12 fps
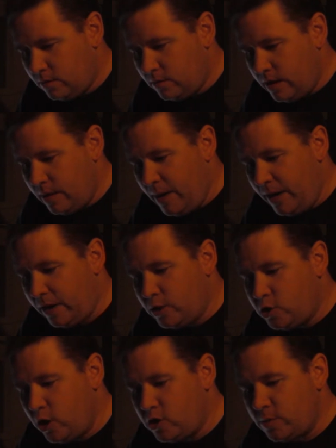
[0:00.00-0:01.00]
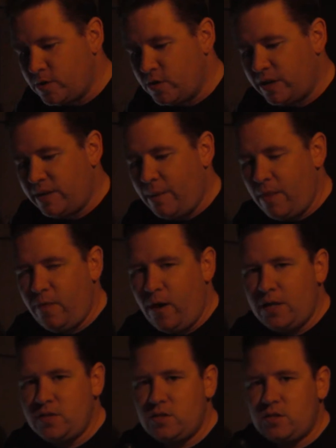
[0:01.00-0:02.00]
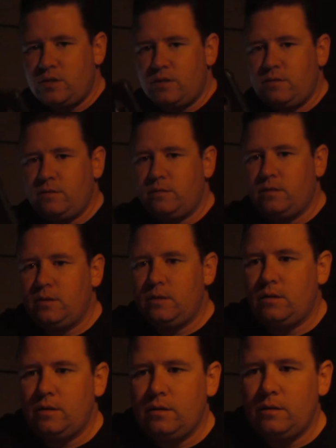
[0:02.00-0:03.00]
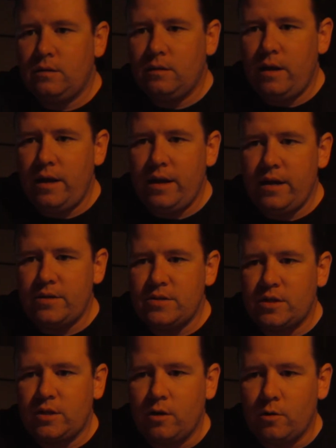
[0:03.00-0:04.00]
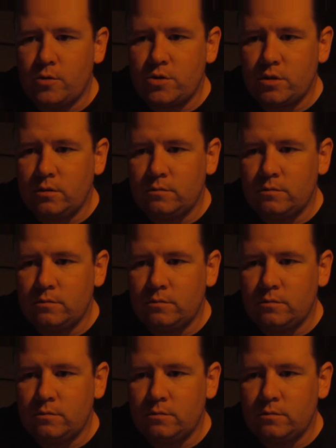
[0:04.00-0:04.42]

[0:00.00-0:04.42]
And I'm not going to judge, I'm just going to give my thoughts as it goes.